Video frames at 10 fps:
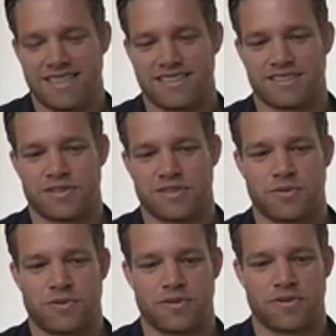
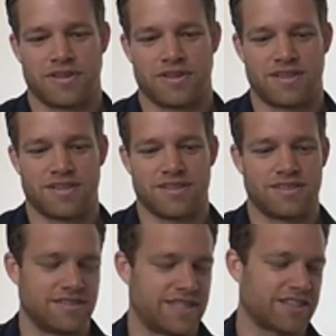So
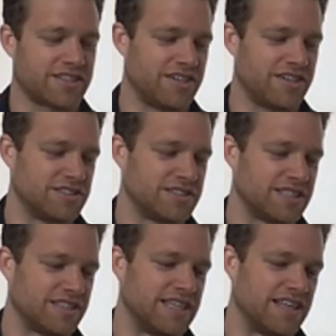Tecton is
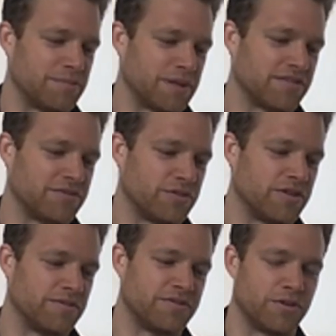a data
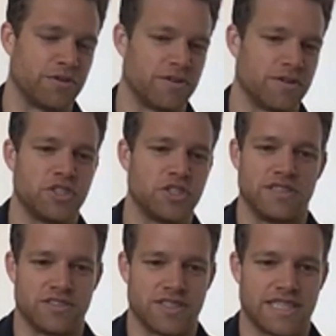platform for machine
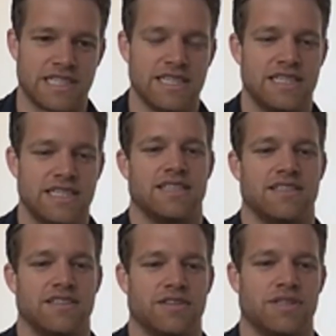learning. And
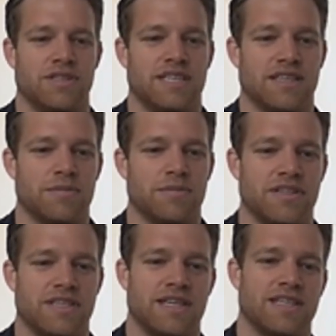you can really think about
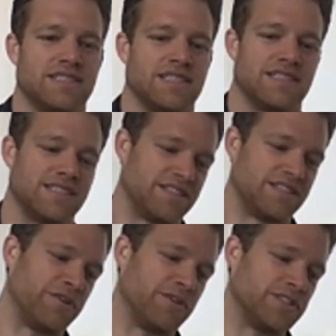it as a
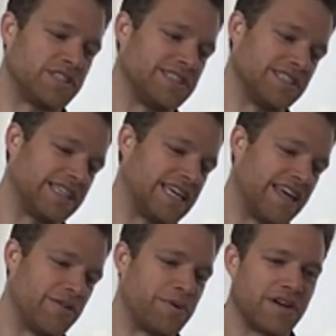first, like,
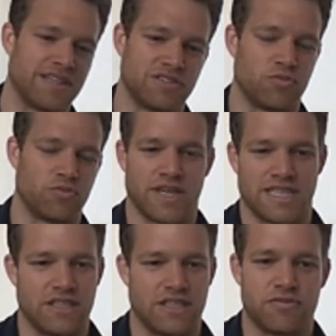enterprise
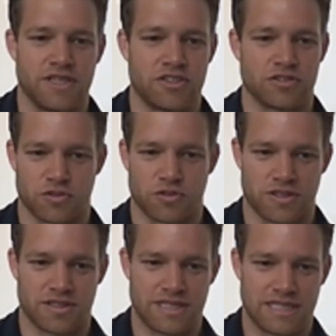ready feature
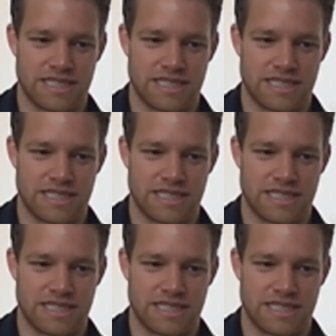store